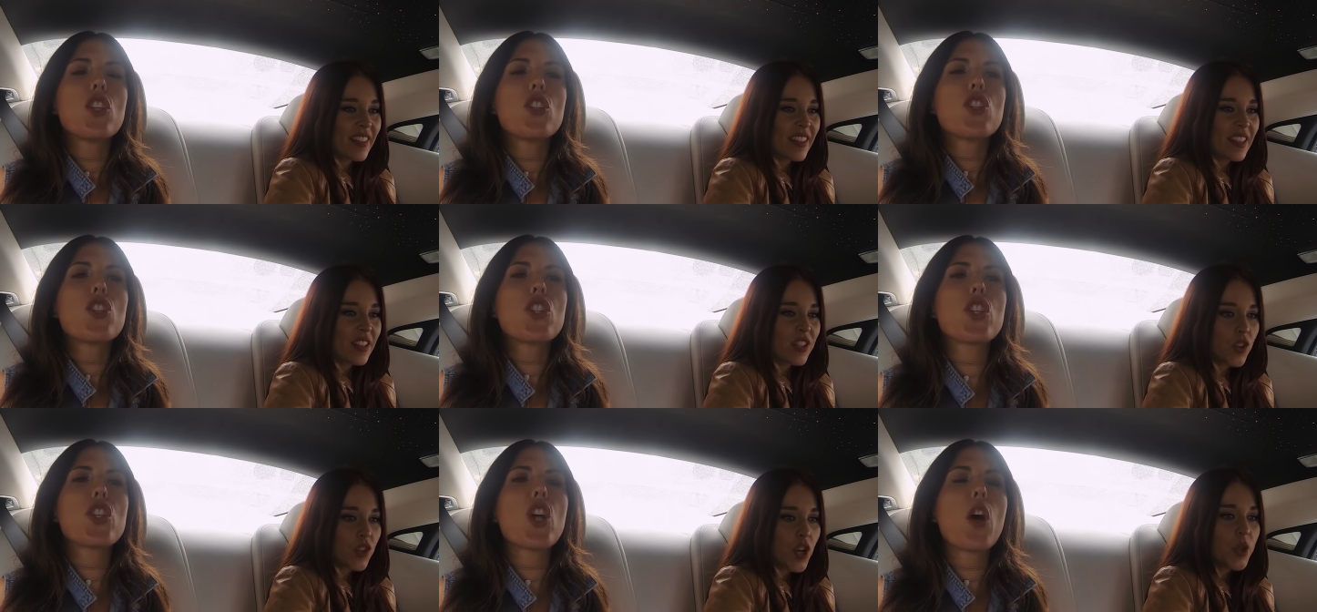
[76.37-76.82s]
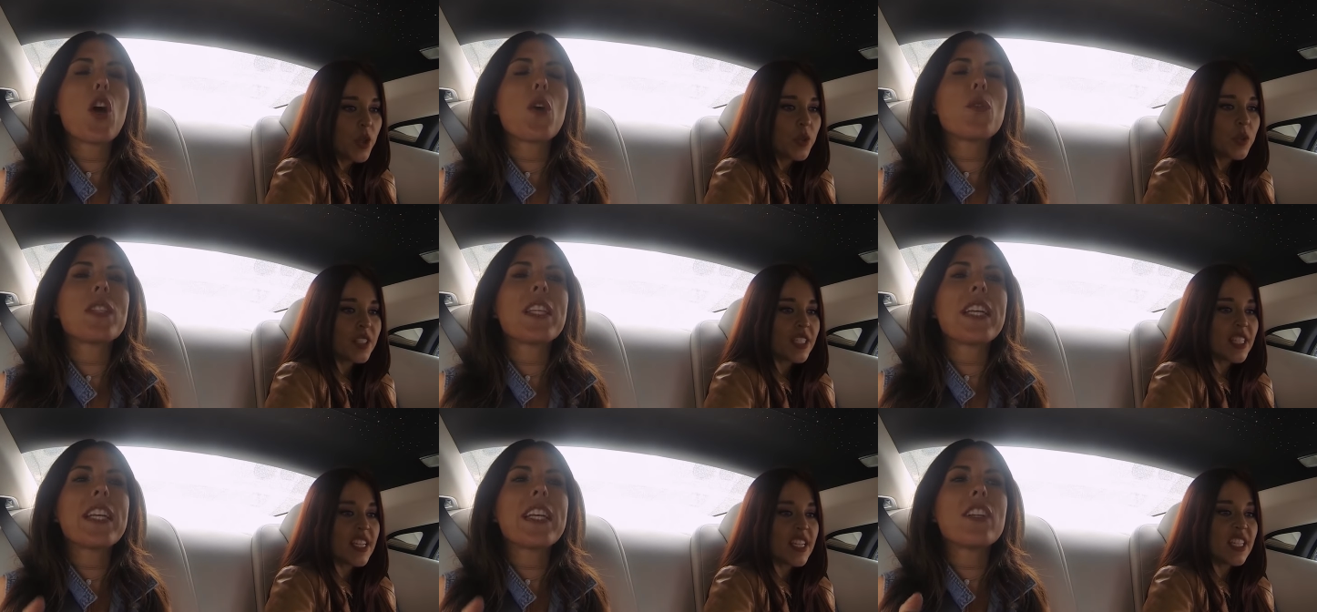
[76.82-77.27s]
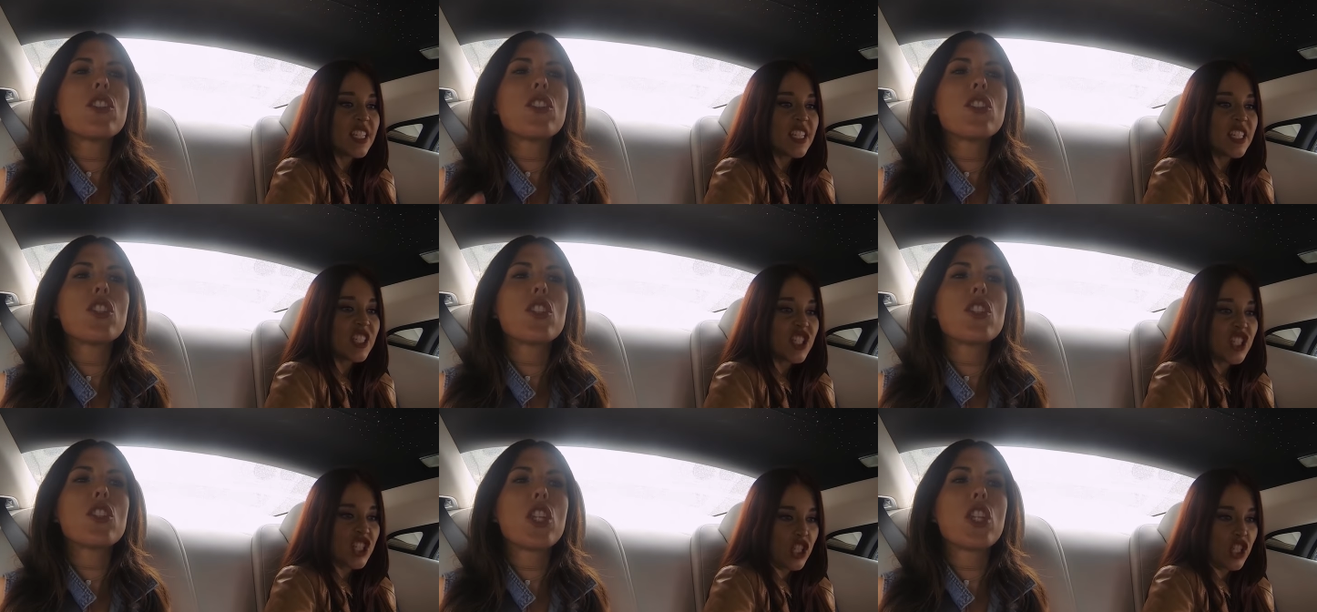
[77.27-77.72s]
Speaker 1: chosen, chosen
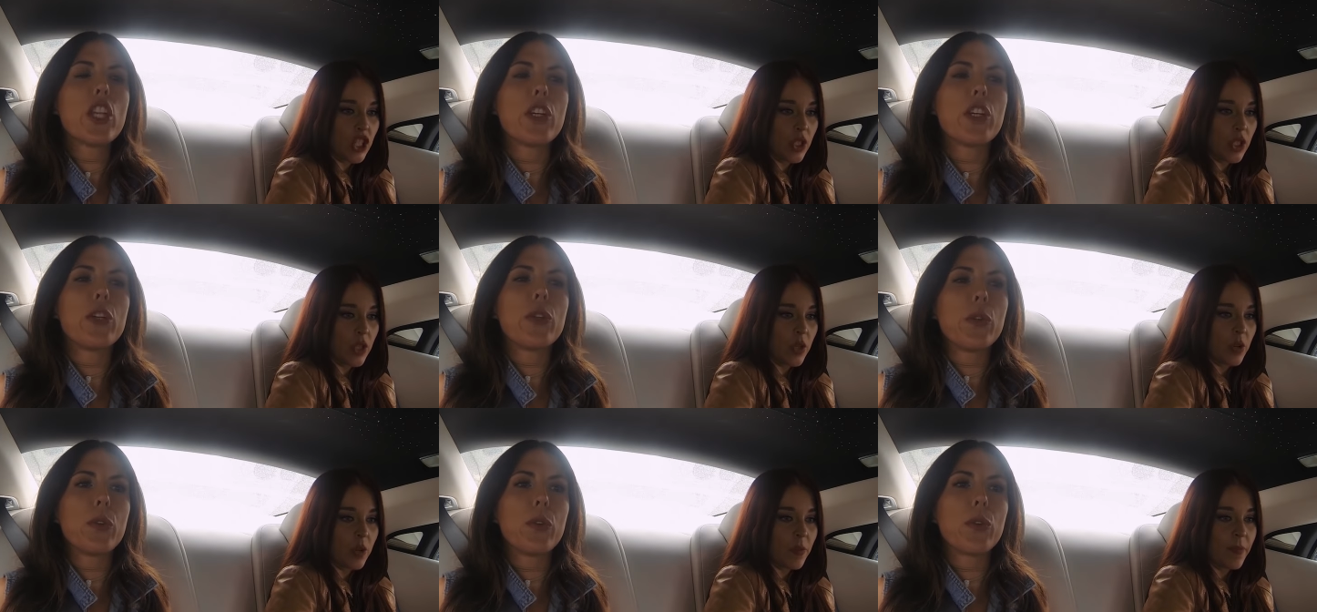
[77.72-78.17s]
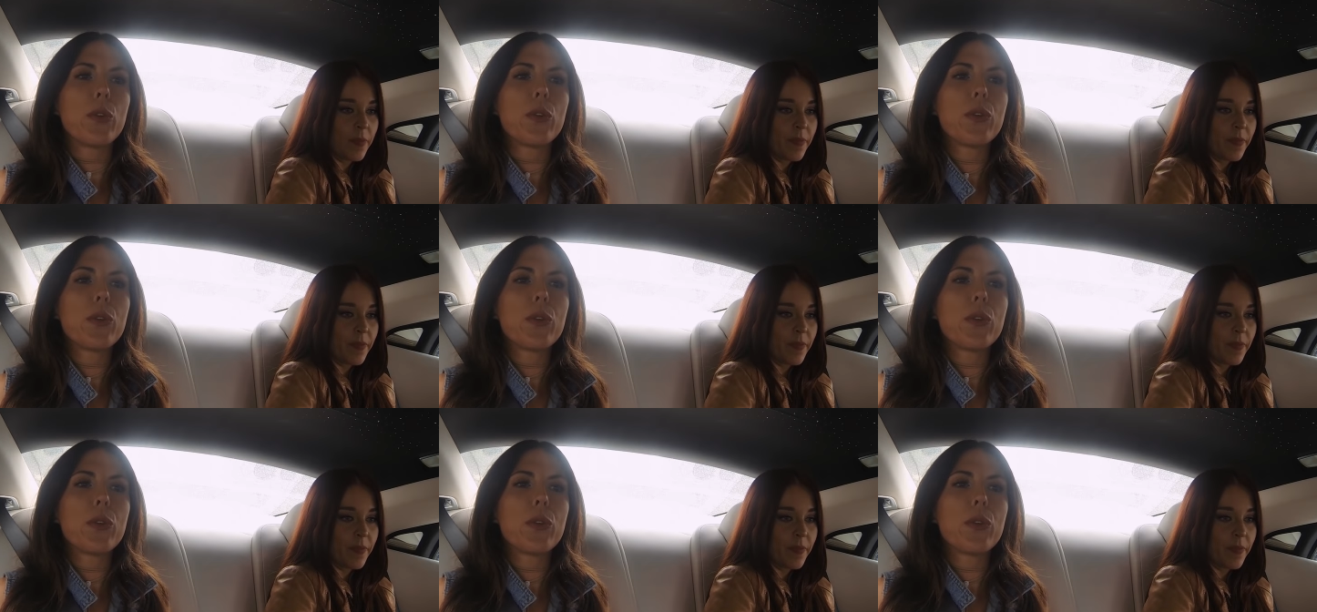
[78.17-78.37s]
two. two.